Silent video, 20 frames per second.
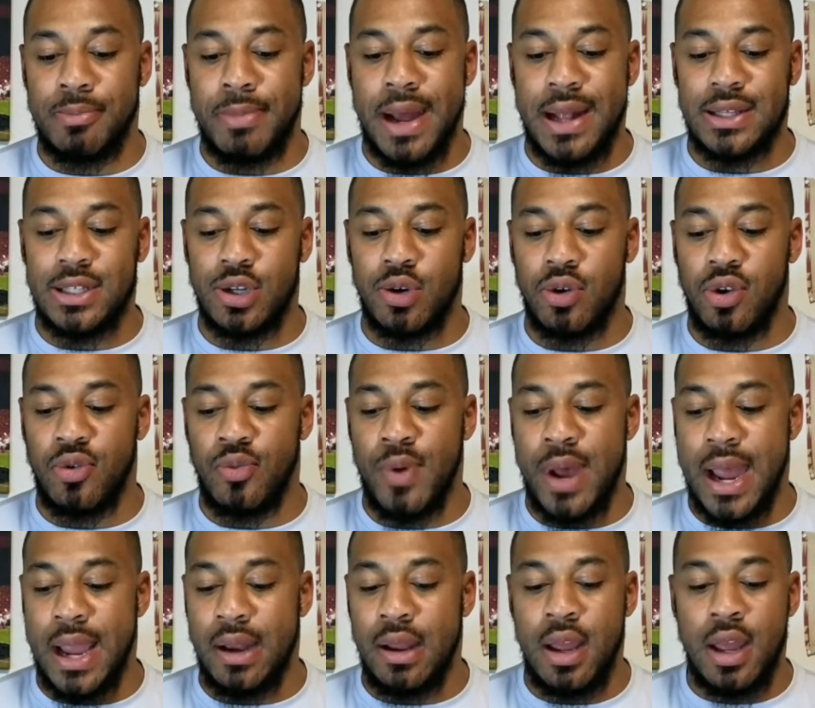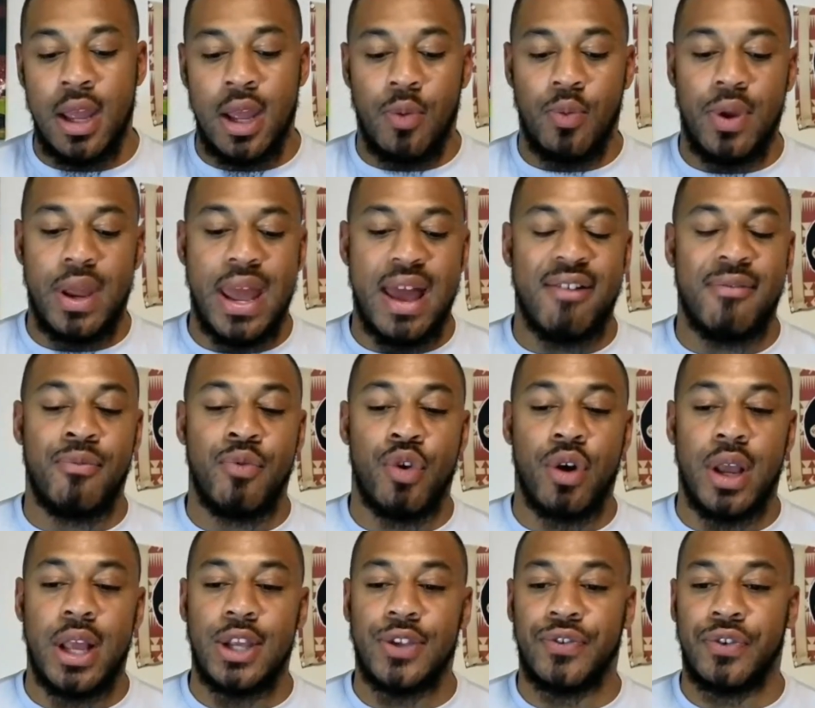by Tony White. We have more
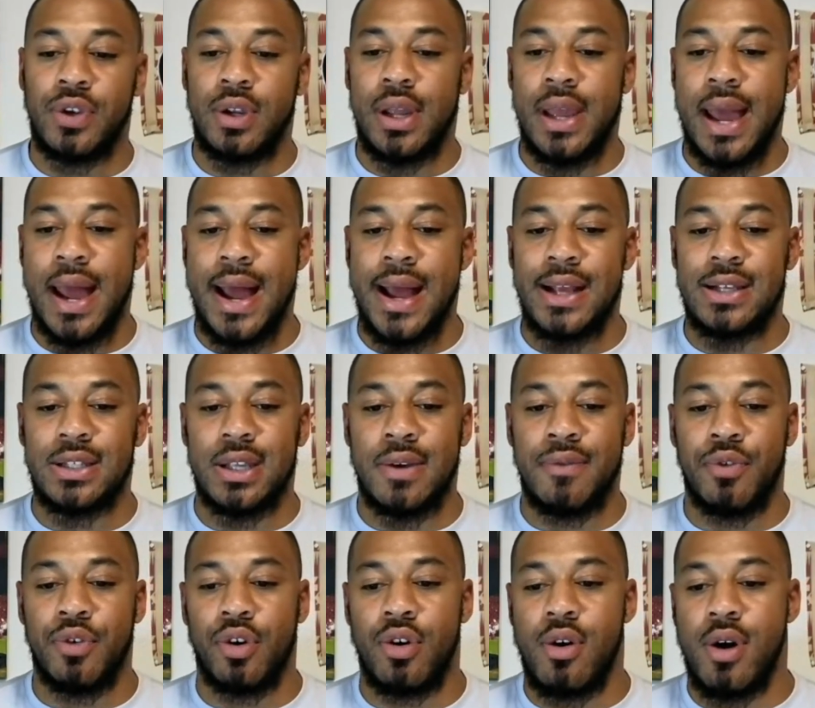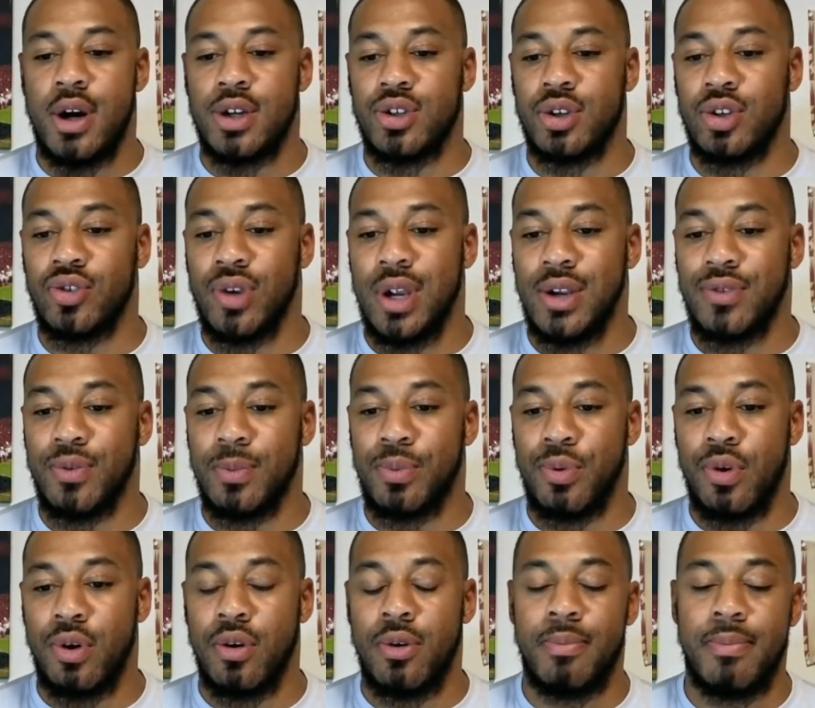hits for you guys in regards to the transfer
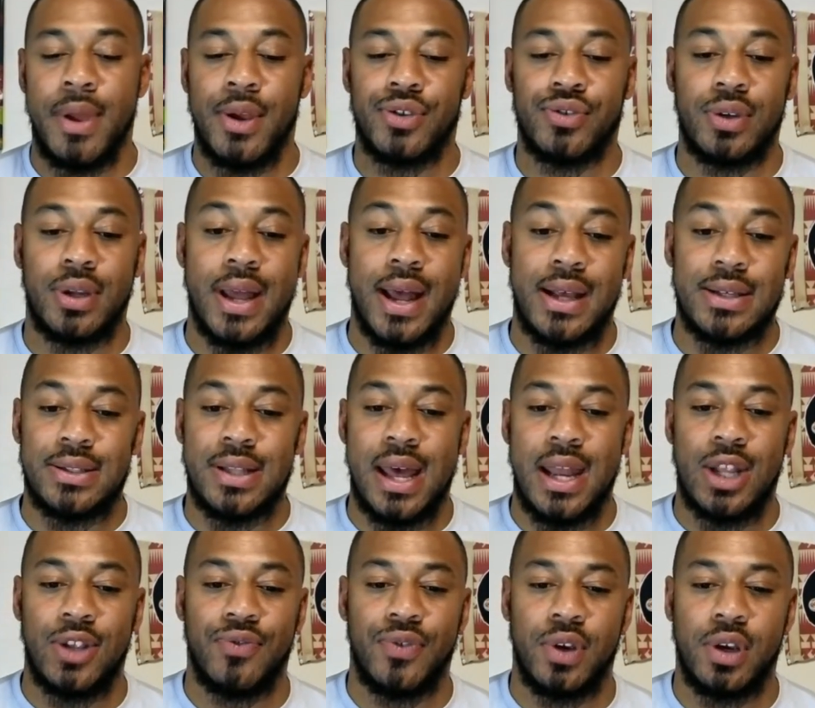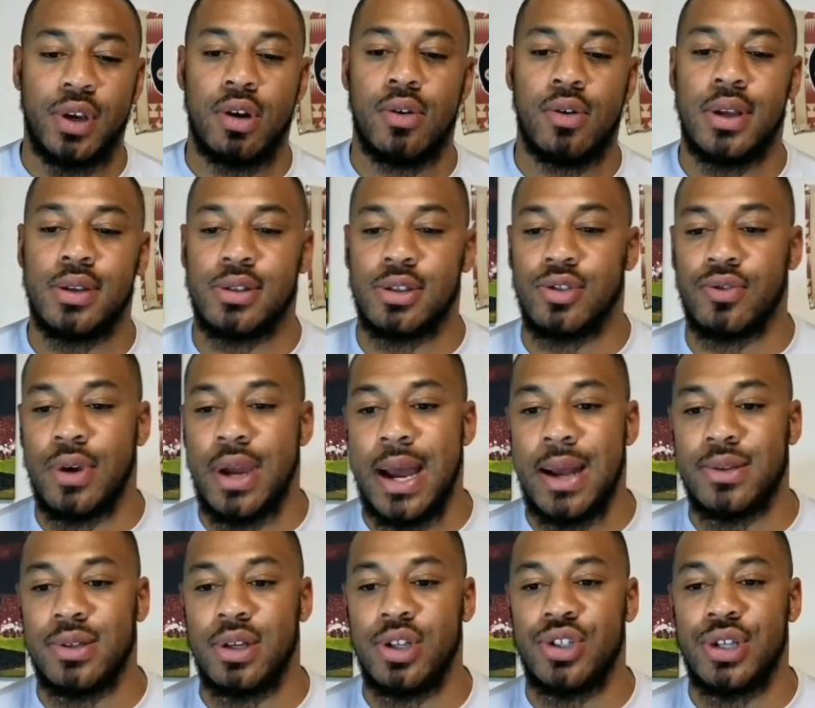portal. Make sure you guys like this video and
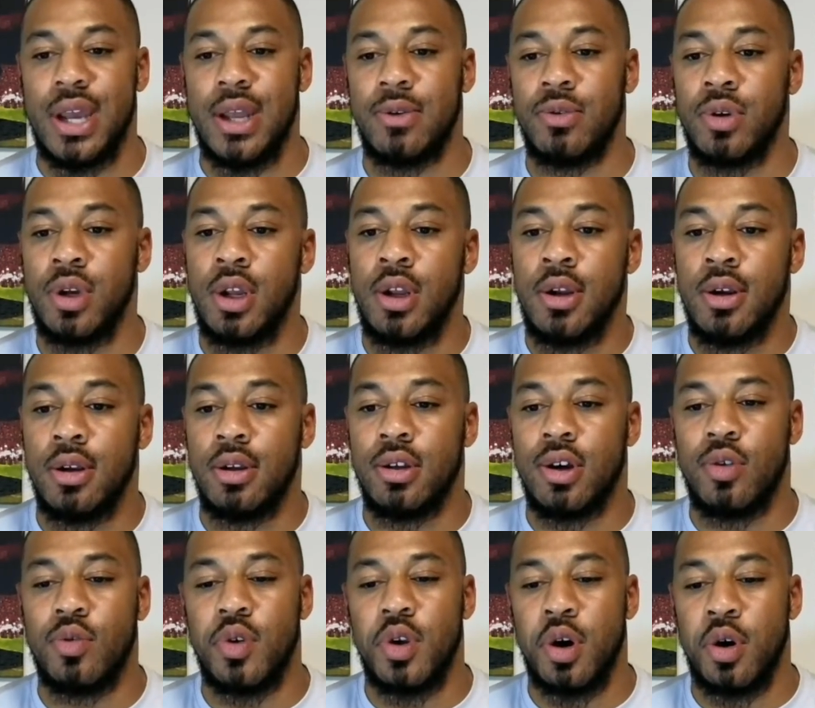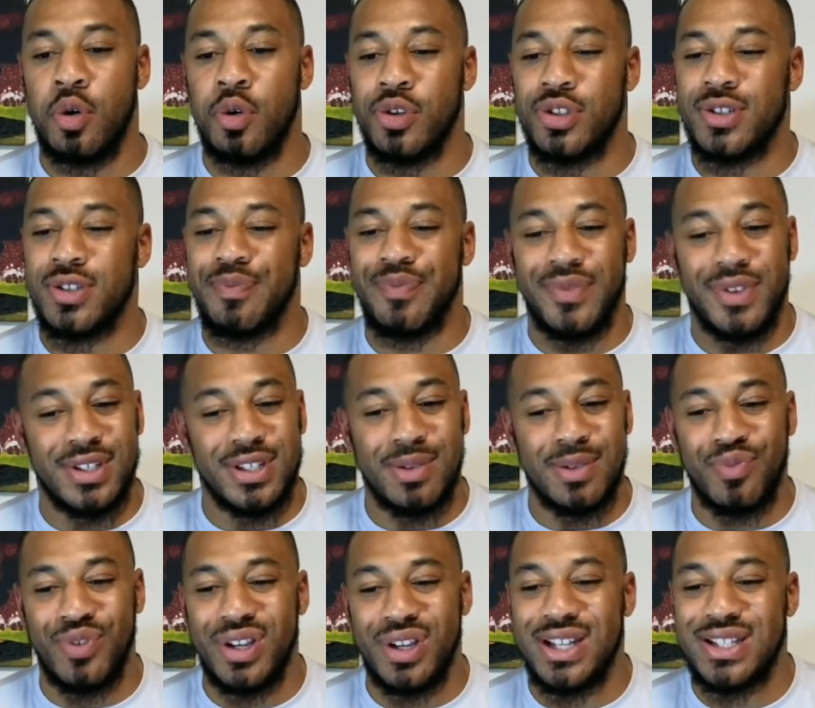subscribe to the channel. Go Noles.
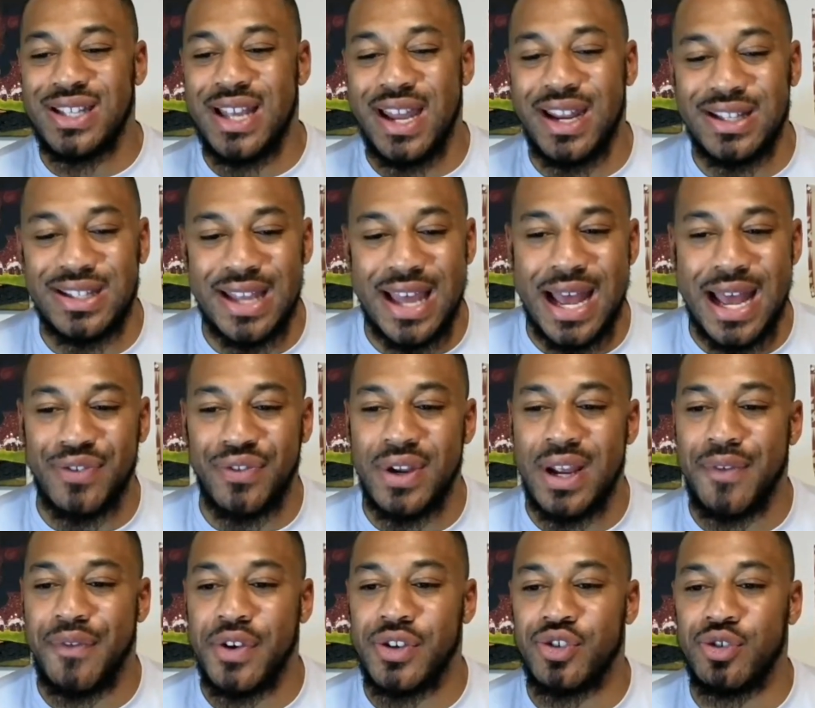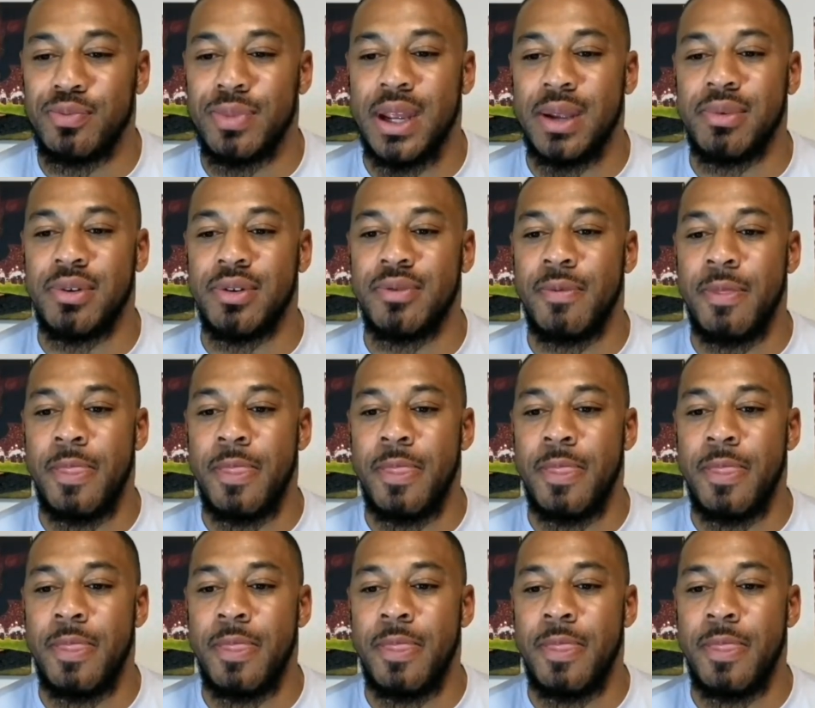Some real exciting times for FSU, baby.